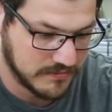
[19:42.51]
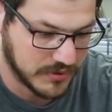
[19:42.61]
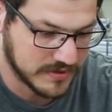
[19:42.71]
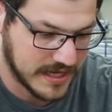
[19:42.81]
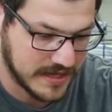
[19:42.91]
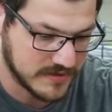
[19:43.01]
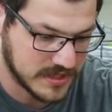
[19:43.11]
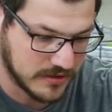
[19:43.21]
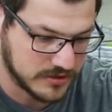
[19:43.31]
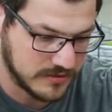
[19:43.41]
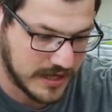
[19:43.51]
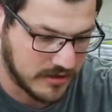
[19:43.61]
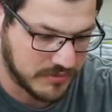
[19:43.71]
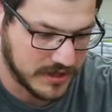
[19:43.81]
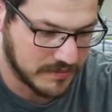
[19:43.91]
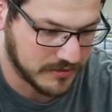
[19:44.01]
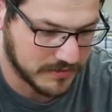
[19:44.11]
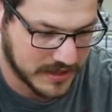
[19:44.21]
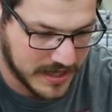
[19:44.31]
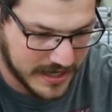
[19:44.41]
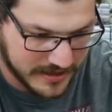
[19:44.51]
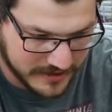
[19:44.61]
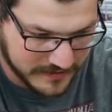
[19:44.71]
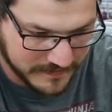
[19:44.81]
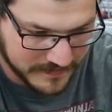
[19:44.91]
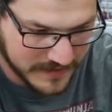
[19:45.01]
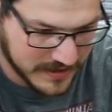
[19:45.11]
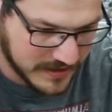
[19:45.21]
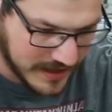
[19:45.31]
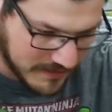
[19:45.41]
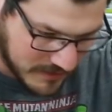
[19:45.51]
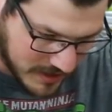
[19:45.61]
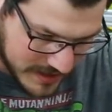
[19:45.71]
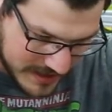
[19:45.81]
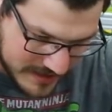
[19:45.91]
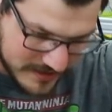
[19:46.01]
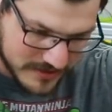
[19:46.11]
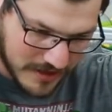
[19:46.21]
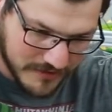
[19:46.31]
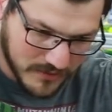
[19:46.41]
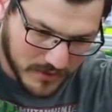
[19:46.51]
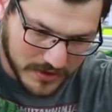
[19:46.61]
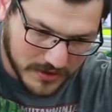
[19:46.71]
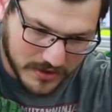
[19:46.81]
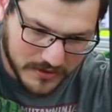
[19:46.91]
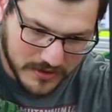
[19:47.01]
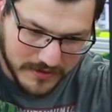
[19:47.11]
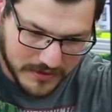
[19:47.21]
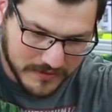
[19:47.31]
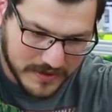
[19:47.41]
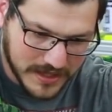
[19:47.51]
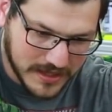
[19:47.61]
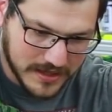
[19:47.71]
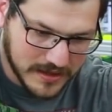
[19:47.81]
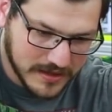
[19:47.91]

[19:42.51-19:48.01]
Build tack even tells you how to bring it up a little bit higher. I am not going to get this off in one go though, I don't think,